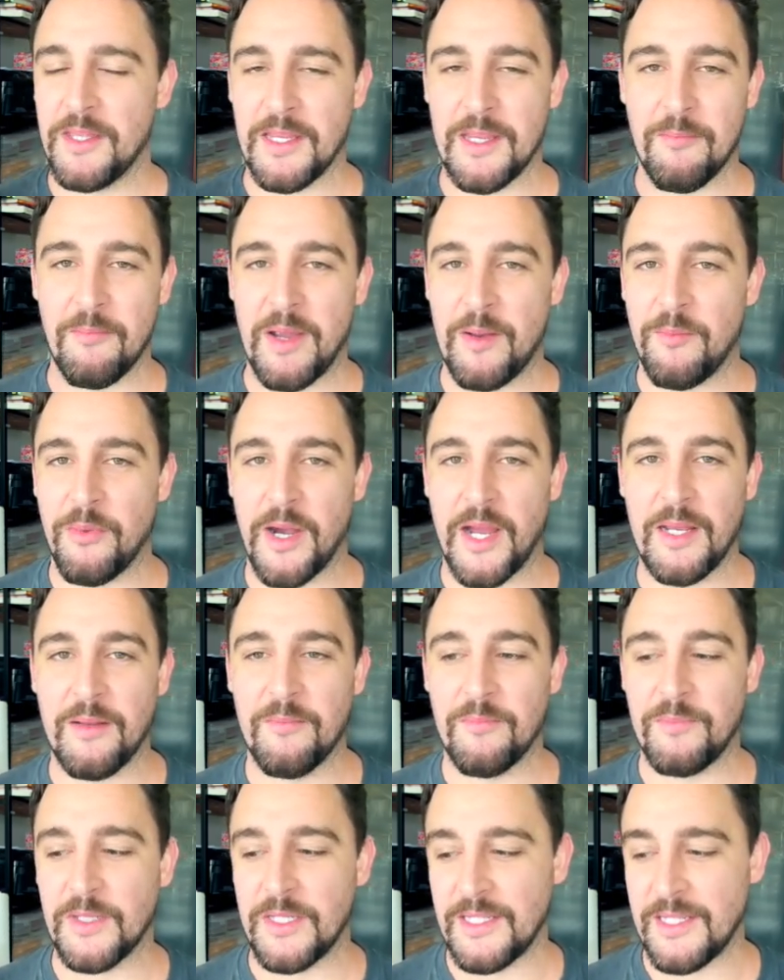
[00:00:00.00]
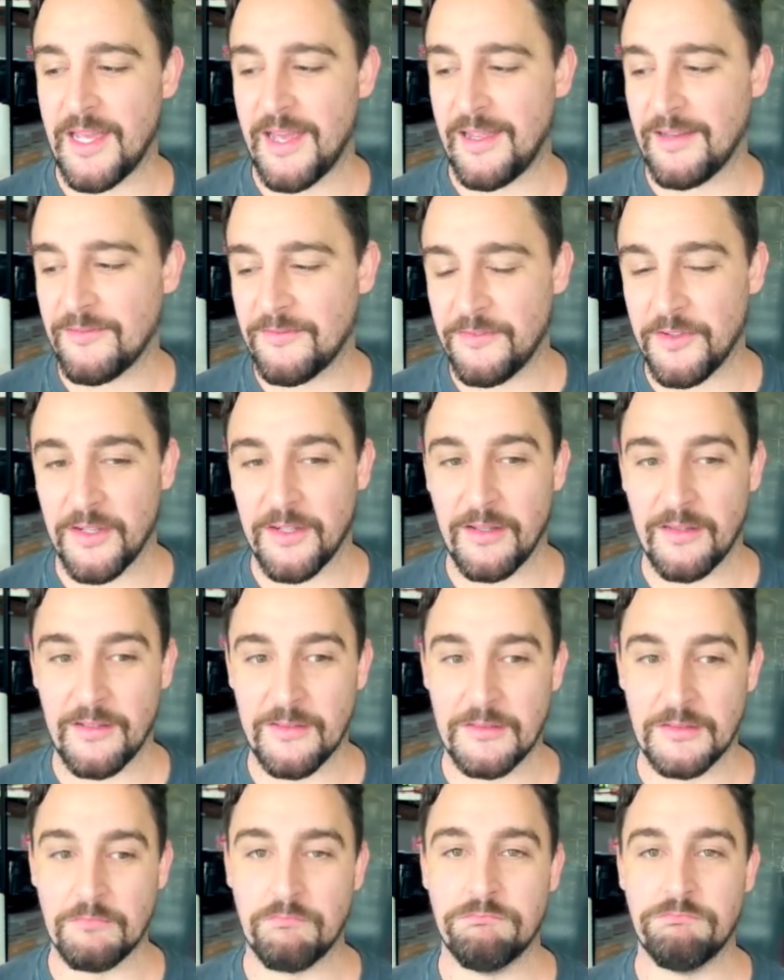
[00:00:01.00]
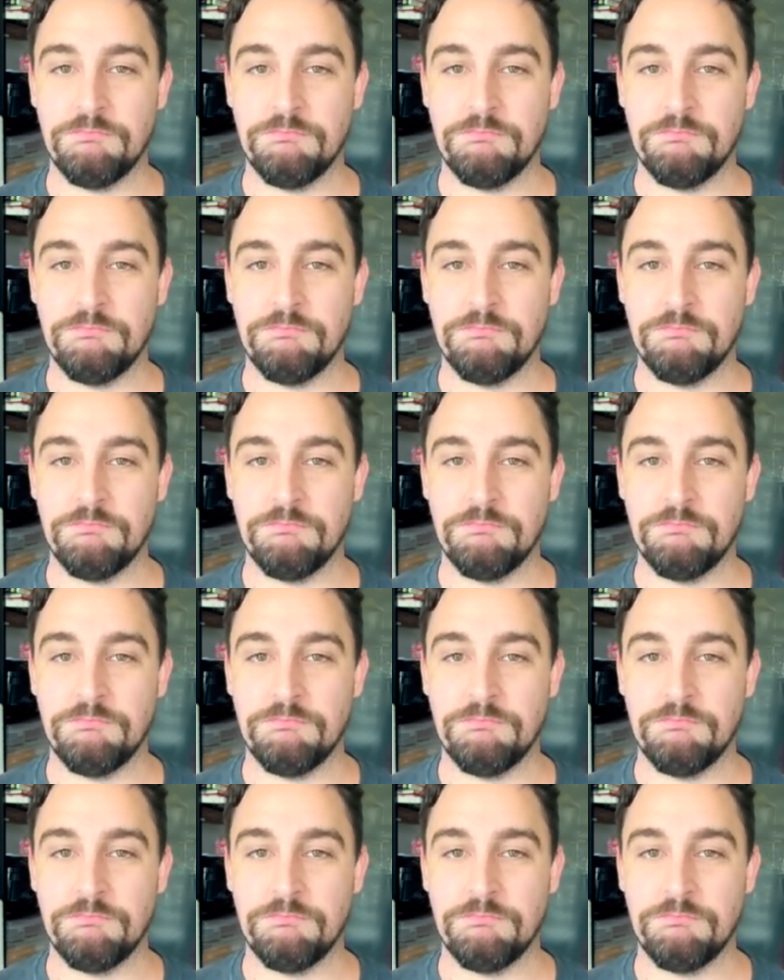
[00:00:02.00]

in my brain. But yeah, it felt a little...